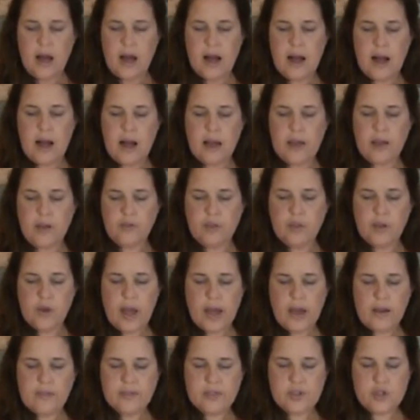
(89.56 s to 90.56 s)
If you
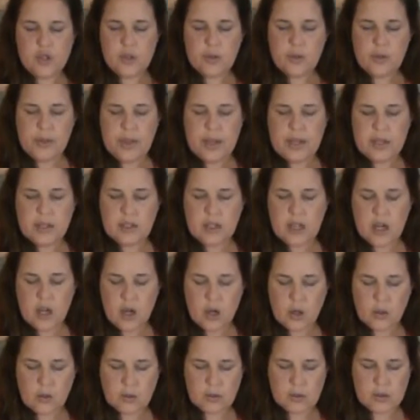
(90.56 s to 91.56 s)
have 2 thin
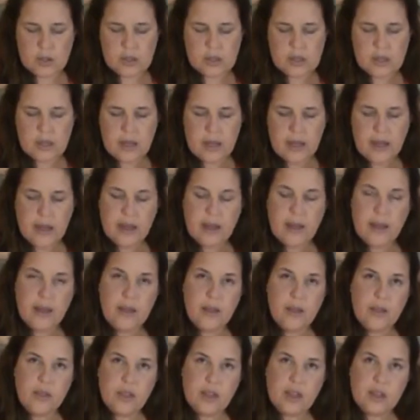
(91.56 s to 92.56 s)
coats,
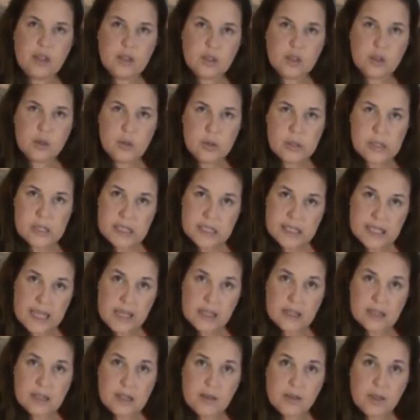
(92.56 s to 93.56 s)
the glue
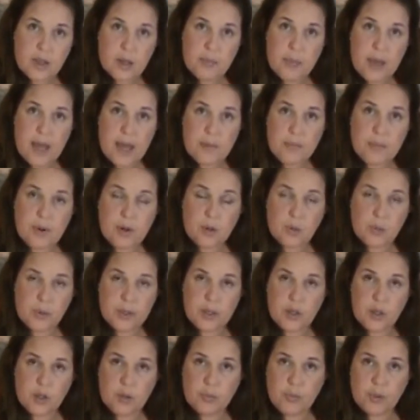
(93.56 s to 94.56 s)
stays on the paper
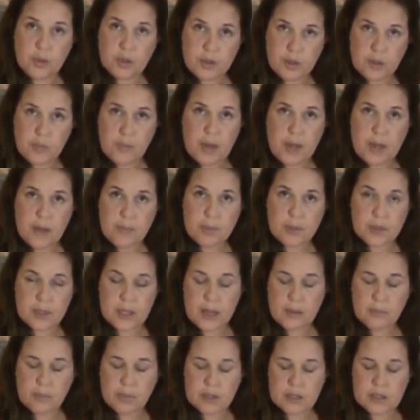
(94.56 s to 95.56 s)
when you put the paper
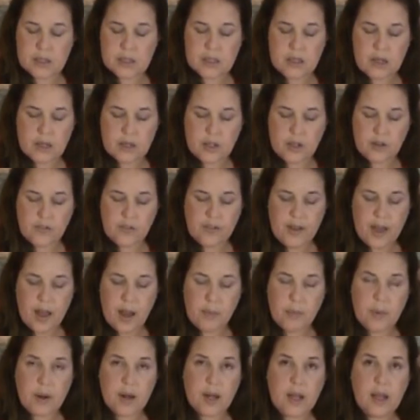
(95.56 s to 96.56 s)
templates on your
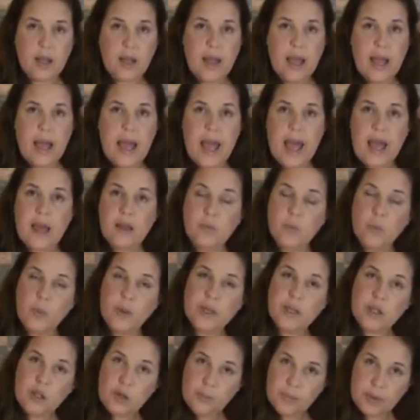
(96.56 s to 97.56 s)
fabric, and
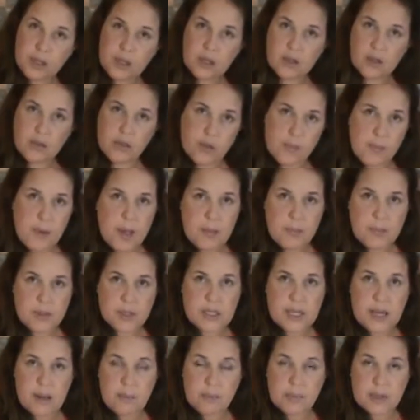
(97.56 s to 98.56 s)
when you peel the paper
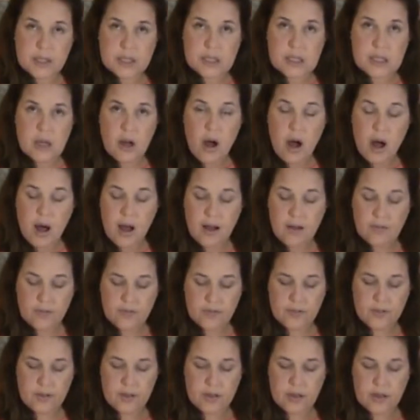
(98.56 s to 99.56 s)
templates
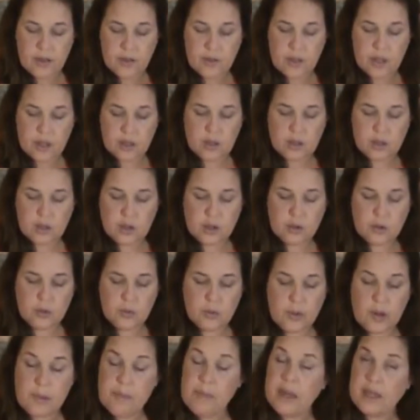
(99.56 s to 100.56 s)
off, the
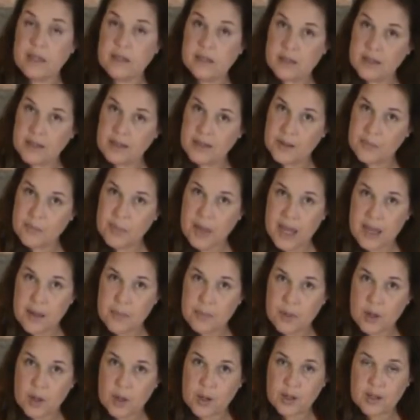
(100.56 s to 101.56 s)
glue remains on the
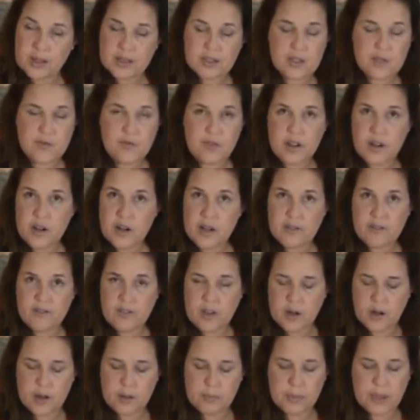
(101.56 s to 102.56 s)
paper. It's very,
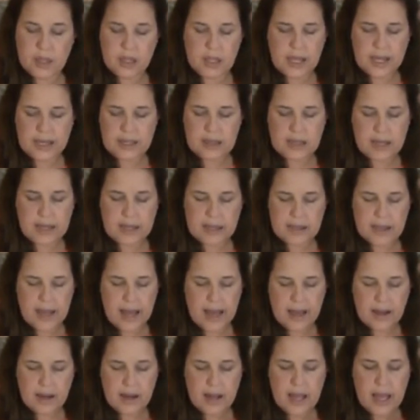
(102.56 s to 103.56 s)
very polite like
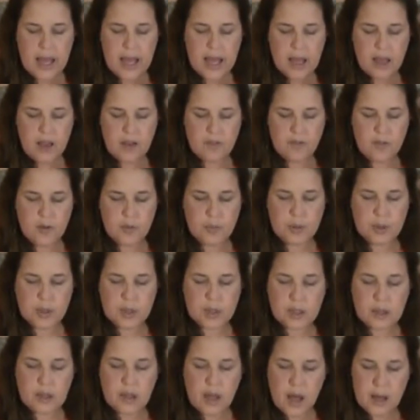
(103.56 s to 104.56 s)
that. If you
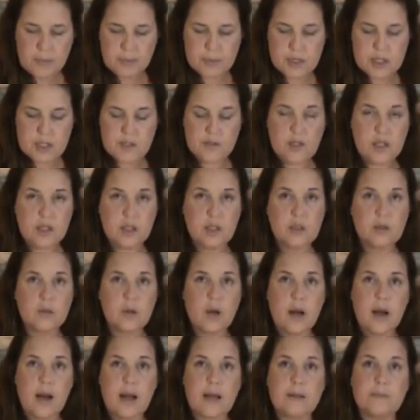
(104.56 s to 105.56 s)
put glops of
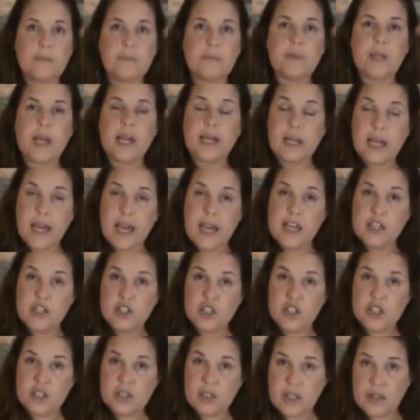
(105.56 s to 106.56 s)
glue on,
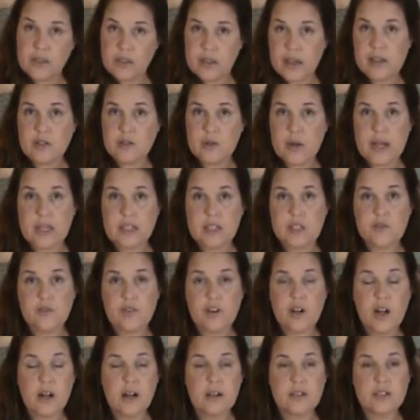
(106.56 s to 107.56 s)
occasionally they
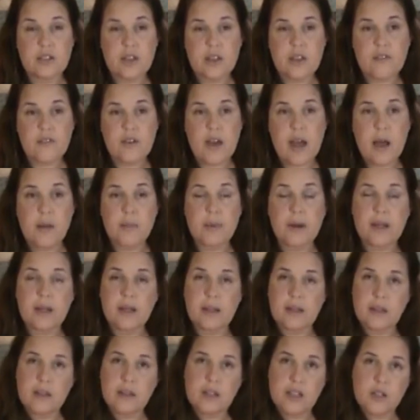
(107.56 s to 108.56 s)
transfer onto the fabric,
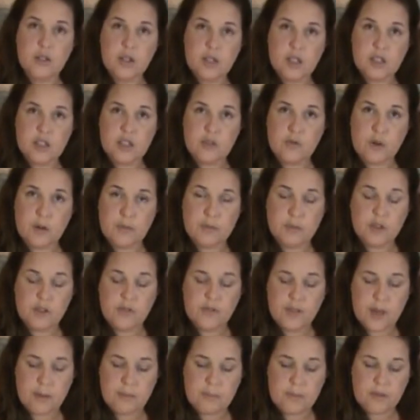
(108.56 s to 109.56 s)
and then you need to
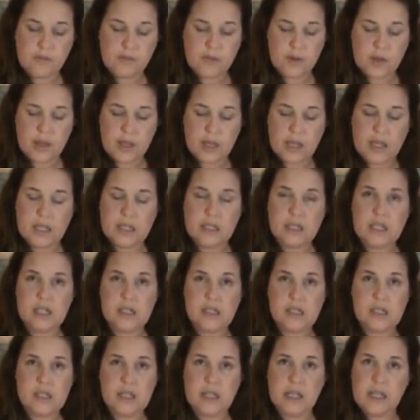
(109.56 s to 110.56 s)
remove them before they get
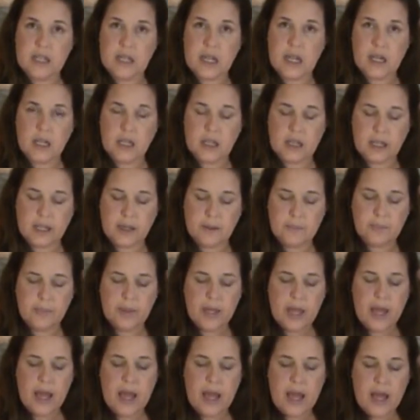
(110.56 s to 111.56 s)
dusty and ugly.
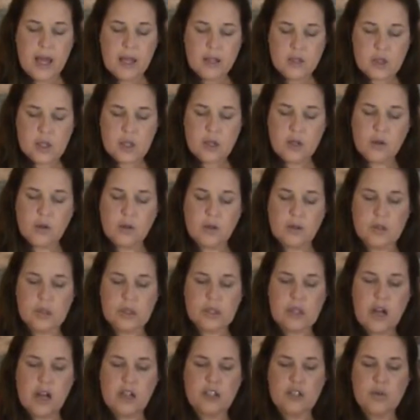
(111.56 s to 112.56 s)
So
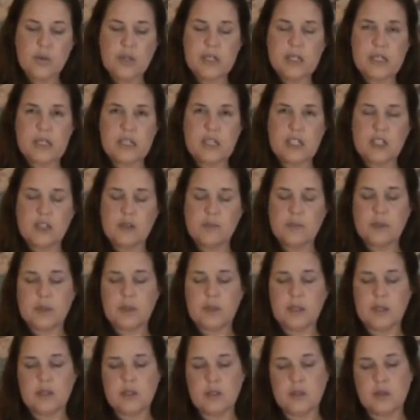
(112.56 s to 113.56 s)
Scotch
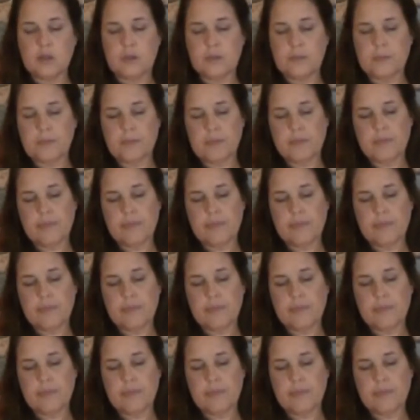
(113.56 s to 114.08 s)
Restickable Glue